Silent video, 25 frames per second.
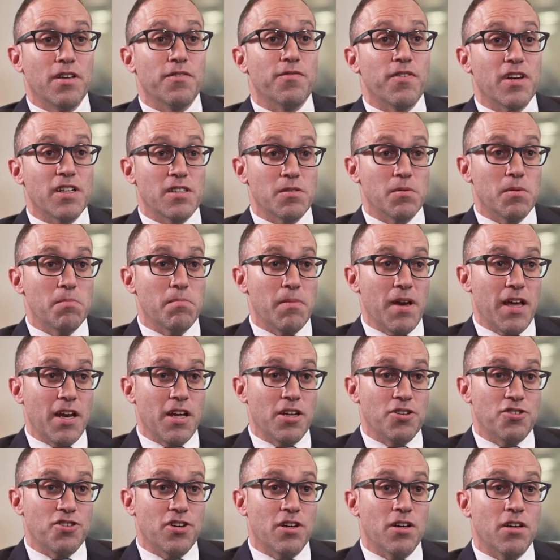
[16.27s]
investment
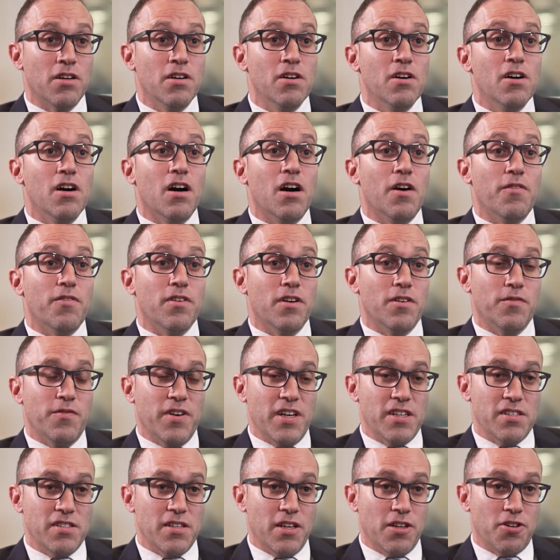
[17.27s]
manager of the
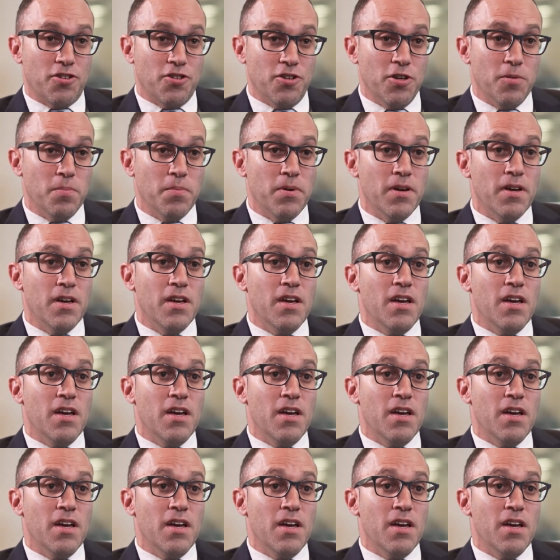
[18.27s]
Investec Group.